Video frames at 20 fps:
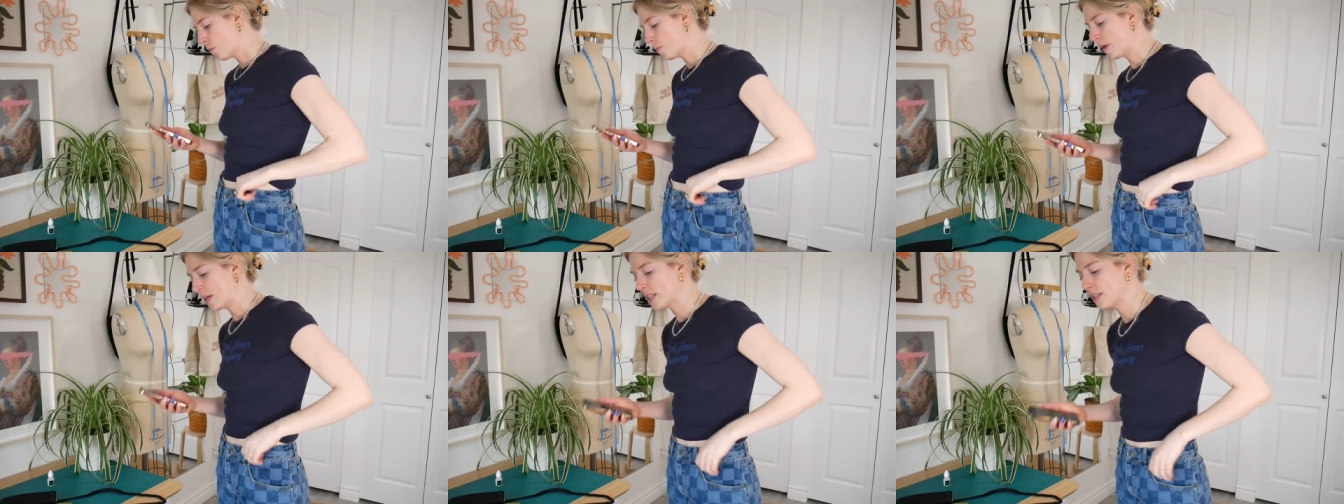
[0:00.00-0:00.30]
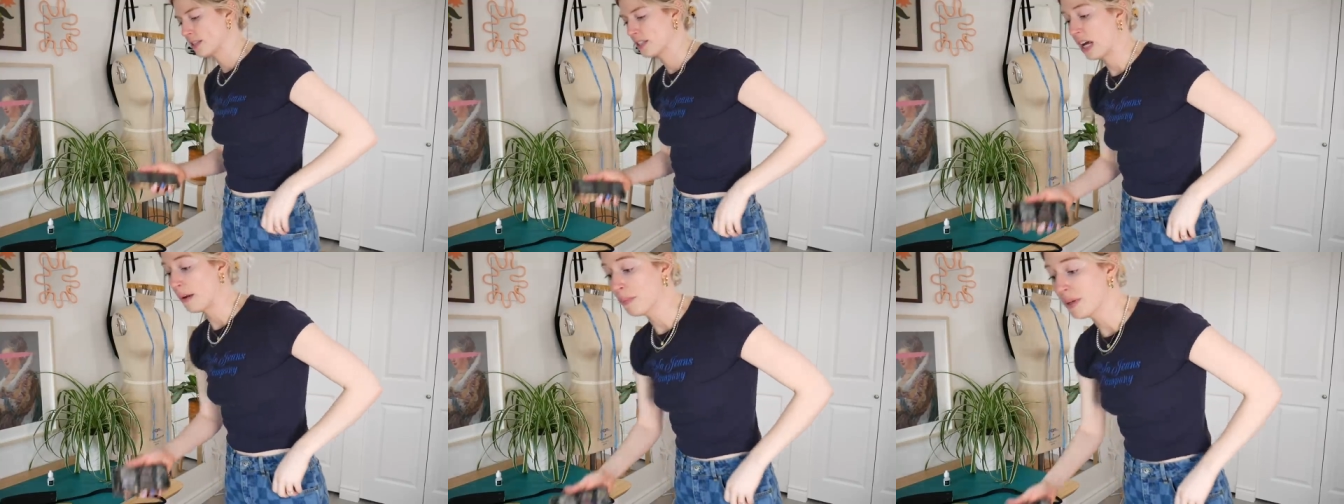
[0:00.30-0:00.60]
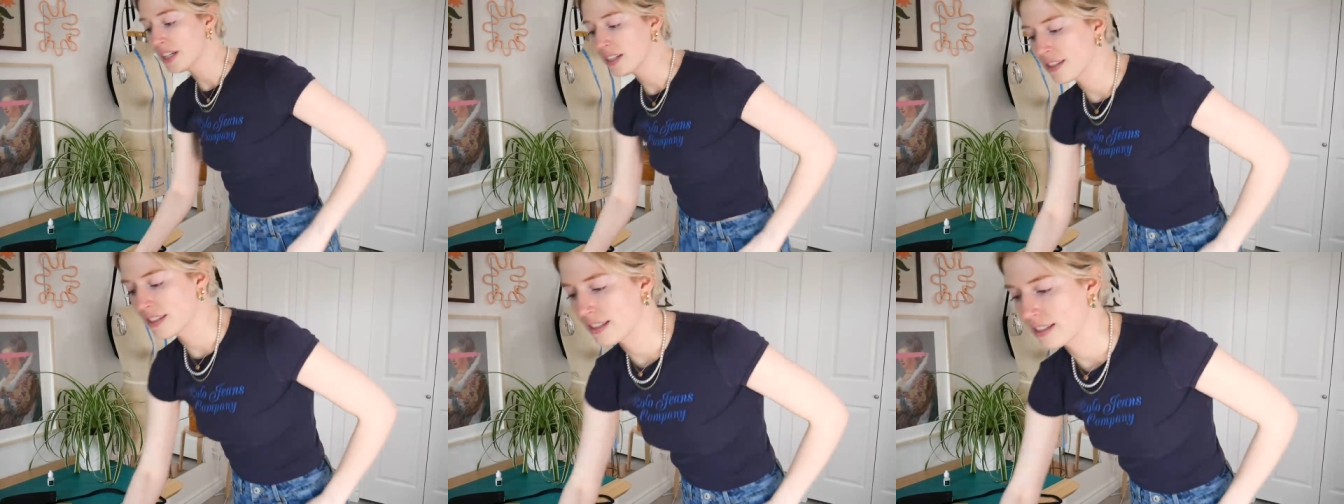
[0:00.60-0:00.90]
my
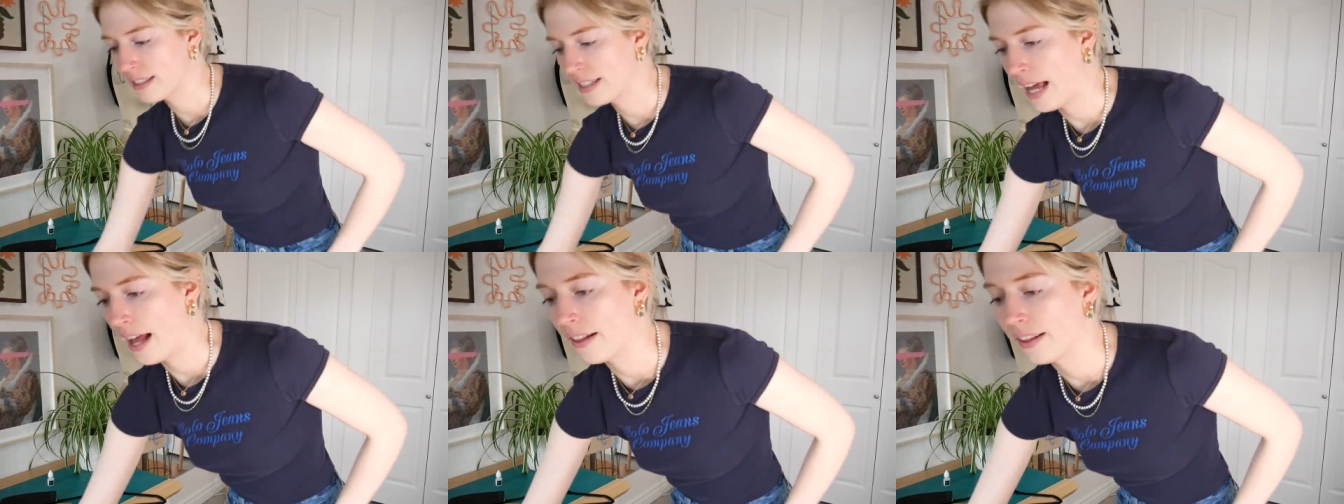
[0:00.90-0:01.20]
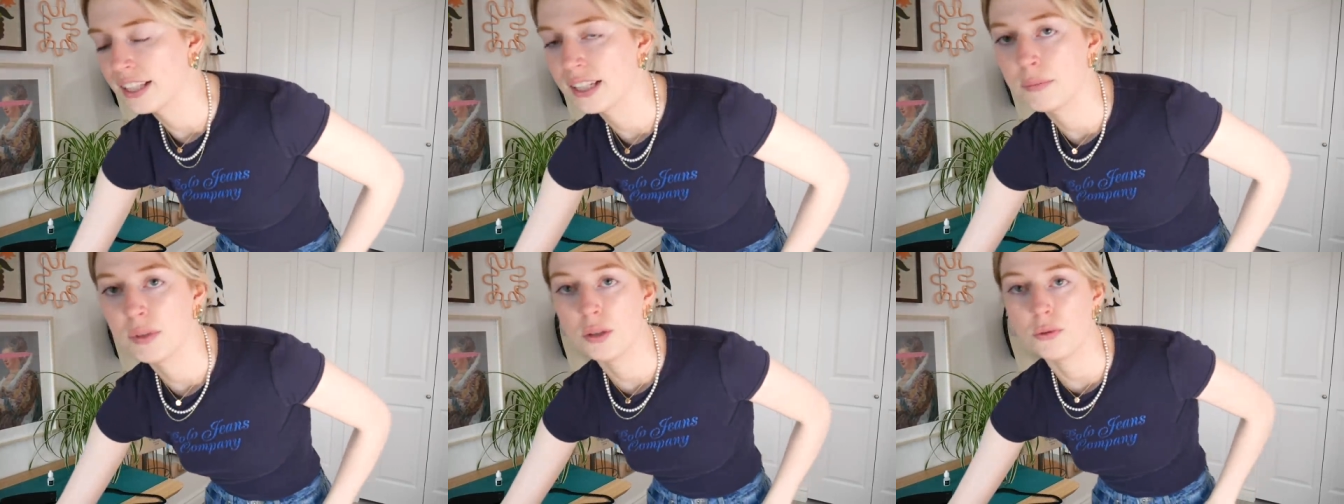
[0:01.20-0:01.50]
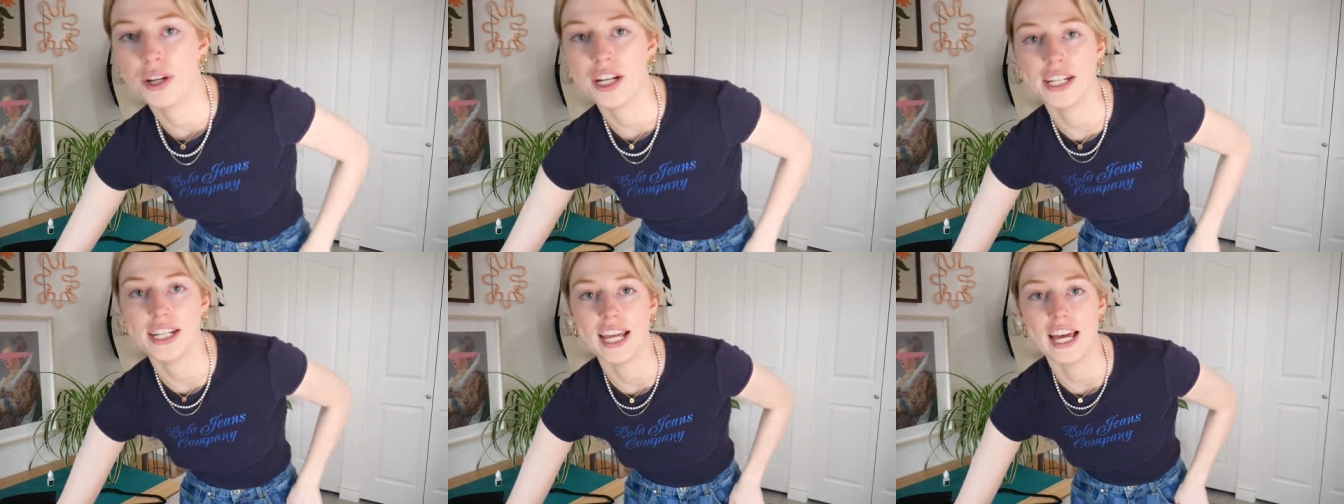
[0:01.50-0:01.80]
stomach's telling me
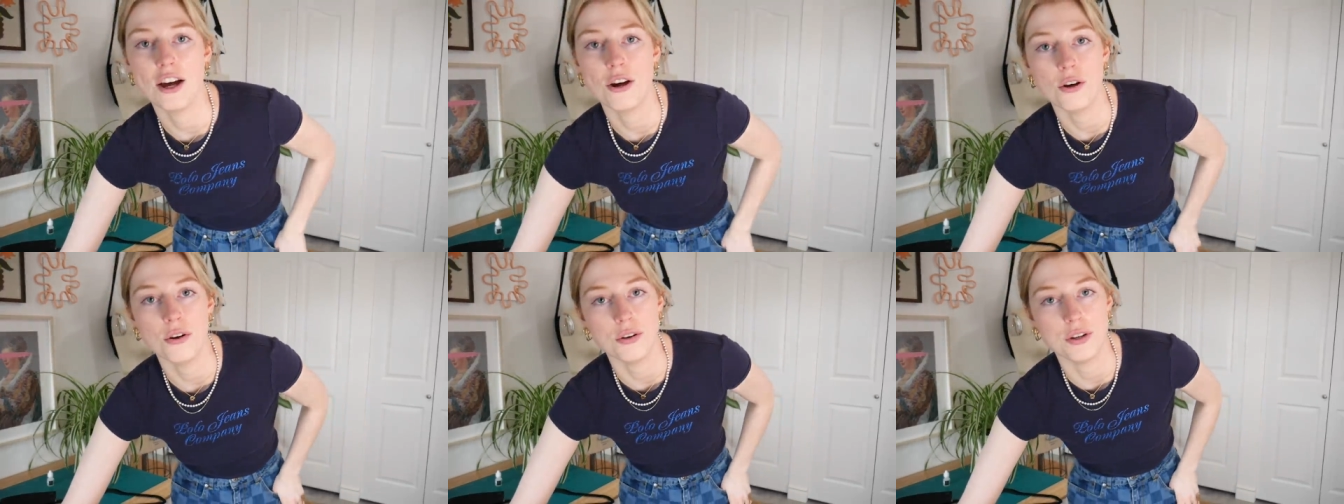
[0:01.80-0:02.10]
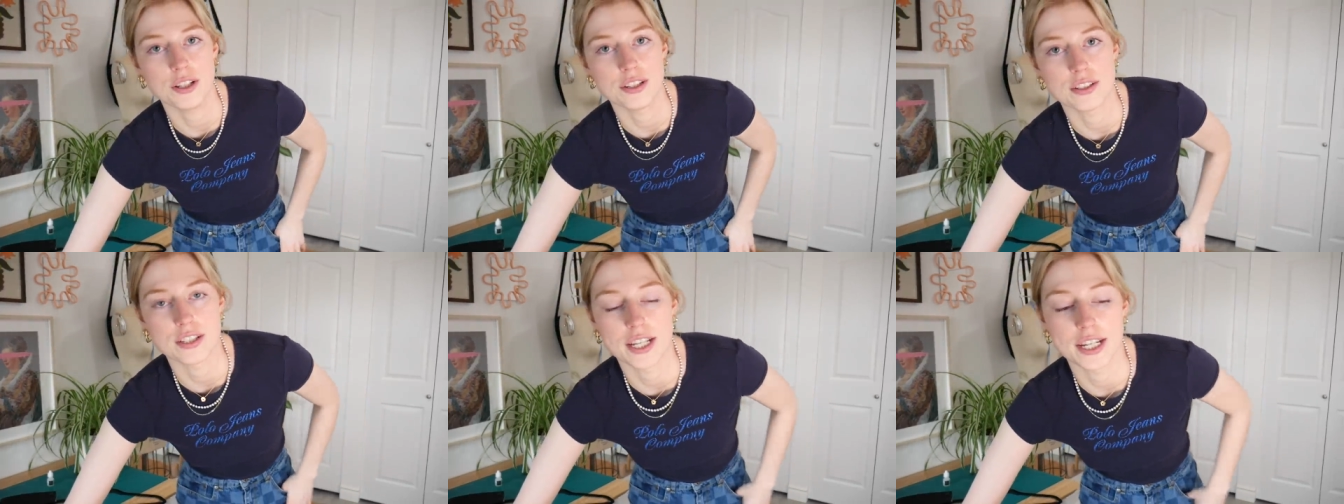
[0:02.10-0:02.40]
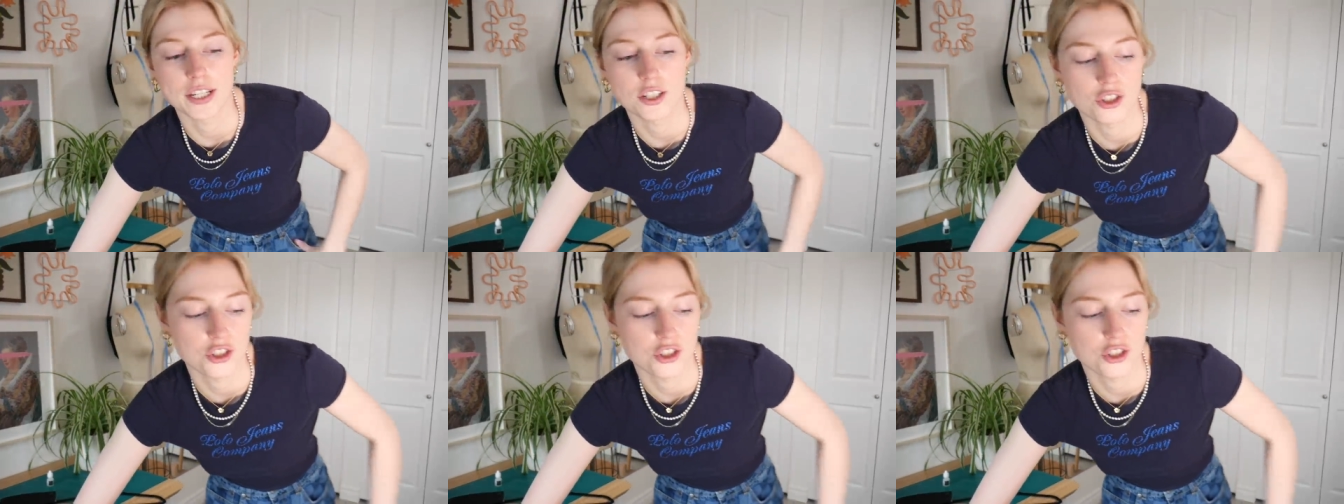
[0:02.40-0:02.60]
right now, it's like,